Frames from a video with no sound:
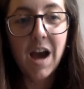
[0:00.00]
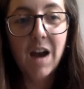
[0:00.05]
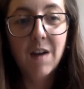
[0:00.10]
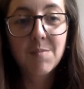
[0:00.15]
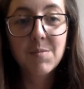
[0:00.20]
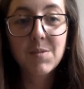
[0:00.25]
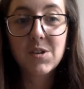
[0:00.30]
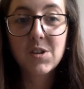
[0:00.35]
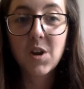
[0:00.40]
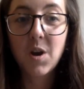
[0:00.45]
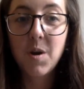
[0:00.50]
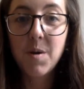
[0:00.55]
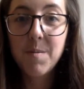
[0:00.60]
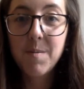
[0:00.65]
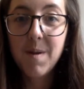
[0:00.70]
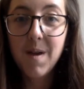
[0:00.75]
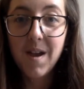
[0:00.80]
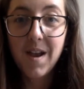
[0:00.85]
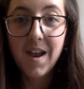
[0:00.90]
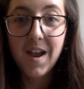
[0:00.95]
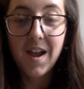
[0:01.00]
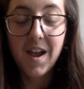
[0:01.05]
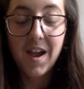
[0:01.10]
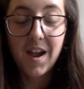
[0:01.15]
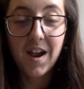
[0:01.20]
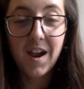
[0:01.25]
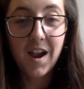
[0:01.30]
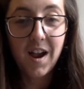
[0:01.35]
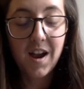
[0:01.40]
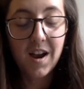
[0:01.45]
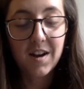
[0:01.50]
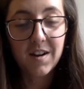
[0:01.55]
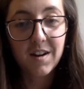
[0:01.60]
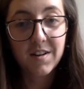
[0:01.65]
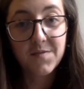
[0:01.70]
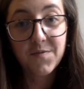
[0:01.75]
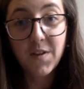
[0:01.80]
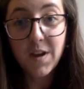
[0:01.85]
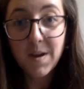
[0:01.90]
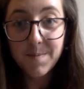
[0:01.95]
Some
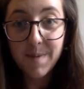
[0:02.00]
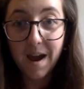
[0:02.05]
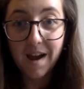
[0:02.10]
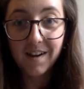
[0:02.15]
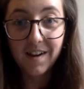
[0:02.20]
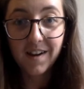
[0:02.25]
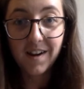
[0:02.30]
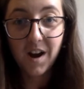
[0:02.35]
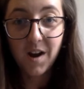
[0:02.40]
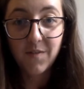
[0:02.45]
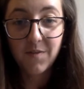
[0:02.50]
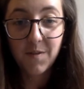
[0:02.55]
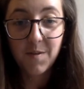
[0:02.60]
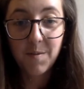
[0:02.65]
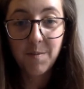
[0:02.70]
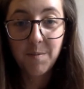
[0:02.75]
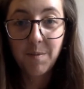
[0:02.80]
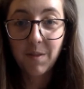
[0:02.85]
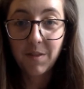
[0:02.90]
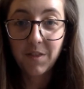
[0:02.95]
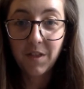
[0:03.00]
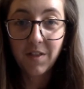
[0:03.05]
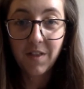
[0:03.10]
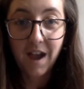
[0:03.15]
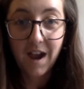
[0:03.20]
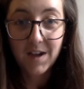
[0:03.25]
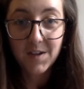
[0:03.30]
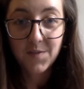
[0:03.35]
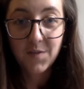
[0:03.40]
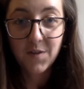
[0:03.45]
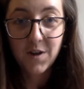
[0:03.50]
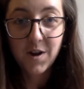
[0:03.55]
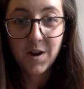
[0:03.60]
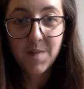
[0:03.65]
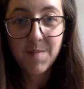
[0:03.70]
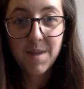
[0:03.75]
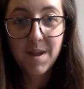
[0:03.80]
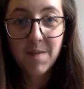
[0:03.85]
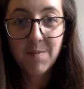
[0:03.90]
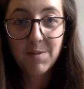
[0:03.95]
feedback I got from the last video I
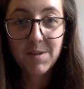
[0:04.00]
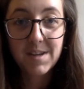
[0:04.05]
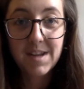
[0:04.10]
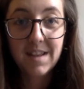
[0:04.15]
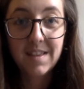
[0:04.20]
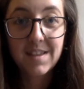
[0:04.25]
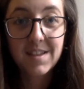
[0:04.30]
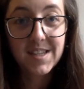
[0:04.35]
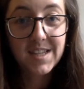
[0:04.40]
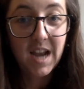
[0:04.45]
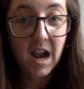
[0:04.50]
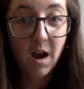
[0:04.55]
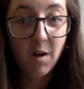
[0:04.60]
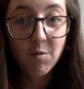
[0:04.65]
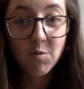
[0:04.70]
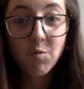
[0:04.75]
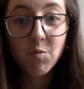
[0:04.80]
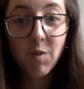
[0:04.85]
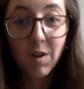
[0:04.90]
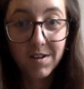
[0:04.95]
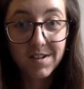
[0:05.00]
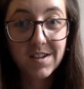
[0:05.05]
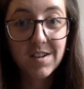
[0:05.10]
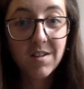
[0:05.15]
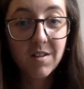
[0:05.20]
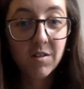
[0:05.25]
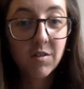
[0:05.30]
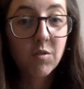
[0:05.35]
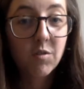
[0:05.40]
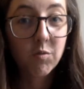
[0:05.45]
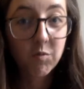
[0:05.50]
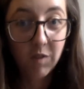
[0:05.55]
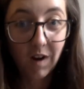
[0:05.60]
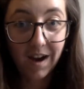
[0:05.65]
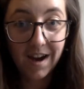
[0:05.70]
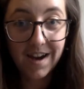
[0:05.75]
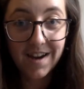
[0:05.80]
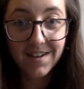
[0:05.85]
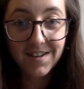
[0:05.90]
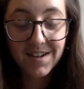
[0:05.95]
made was that the sound wasn't
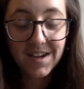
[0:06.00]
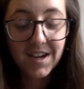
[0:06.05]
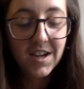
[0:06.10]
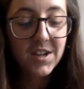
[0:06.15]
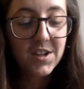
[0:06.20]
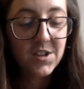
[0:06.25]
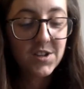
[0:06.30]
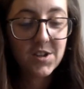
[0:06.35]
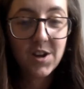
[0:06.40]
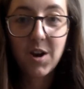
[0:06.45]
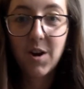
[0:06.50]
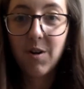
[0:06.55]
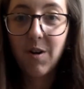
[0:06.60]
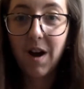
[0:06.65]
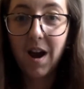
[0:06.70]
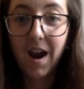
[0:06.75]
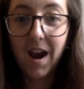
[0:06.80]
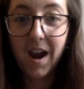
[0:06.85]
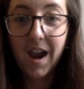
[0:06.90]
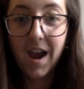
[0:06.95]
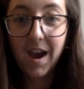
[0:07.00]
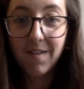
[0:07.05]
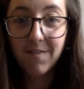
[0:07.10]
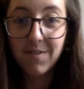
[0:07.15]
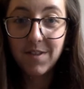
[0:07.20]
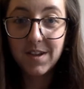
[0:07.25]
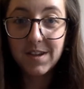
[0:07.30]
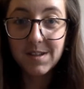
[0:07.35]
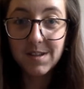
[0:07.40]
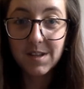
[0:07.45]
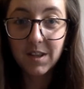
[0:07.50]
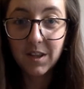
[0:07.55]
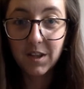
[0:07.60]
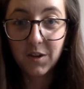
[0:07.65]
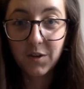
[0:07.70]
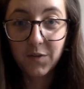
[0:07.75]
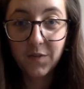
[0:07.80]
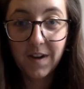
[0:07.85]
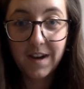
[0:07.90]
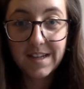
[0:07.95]
great, so I have this little
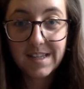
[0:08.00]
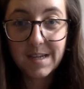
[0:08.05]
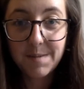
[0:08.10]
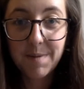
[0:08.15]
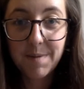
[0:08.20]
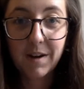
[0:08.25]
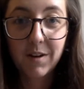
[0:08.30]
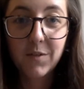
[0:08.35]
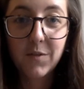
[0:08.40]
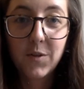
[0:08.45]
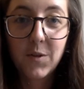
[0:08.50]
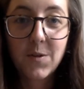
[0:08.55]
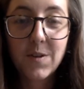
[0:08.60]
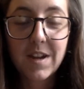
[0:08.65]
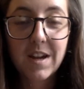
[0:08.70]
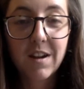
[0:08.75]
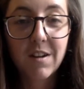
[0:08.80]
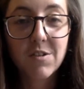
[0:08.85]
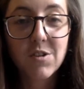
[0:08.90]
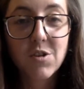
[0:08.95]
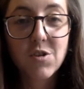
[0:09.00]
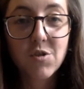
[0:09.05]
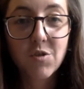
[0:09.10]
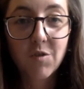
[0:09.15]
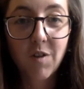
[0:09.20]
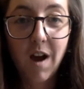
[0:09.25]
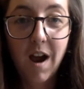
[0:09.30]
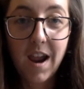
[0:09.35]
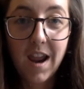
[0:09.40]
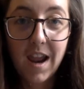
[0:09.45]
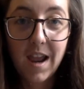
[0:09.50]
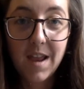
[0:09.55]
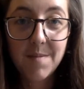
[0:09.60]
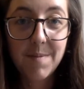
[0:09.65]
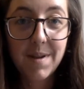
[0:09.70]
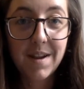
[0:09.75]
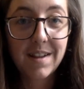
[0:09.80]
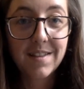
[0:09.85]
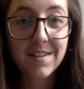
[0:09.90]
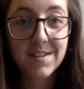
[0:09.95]
fancy microphone here to try and
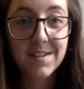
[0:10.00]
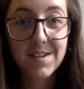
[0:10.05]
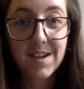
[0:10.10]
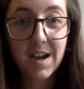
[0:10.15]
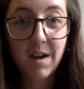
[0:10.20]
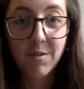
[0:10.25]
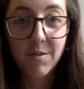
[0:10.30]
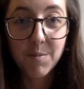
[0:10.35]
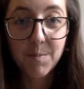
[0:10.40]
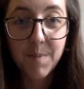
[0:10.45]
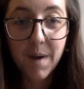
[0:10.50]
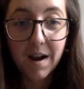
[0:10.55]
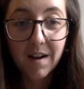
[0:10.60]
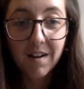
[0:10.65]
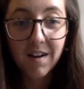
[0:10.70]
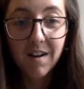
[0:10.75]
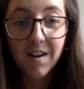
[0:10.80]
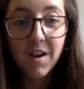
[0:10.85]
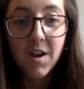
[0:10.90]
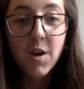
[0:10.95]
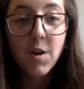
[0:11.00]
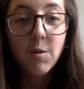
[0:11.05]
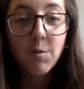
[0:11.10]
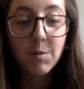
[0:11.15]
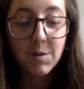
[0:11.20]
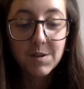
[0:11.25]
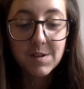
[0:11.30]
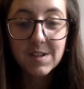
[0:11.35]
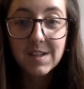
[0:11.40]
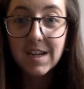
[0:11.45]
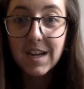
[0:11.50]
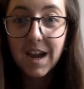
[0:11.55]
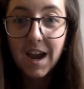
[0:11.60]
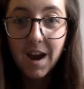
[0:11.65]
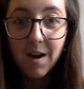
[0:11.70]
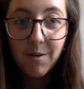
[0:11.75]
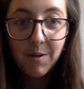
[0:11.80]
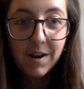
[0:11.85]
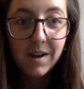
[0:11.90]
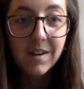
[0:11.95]
make the sound better. We'll see
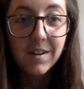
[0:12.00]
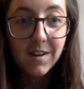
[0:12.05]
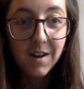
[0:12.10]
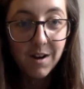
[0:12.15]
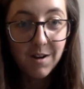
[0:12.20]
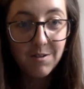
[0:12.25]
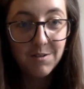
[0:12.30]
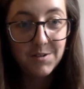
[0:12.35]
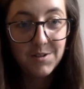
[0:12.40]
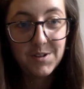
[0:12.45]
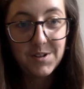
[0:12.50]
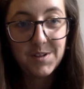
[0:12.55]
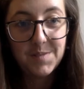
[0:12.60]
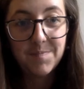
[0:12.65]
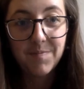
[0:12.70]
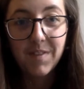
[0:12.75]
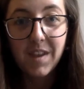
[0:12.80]
how it goes.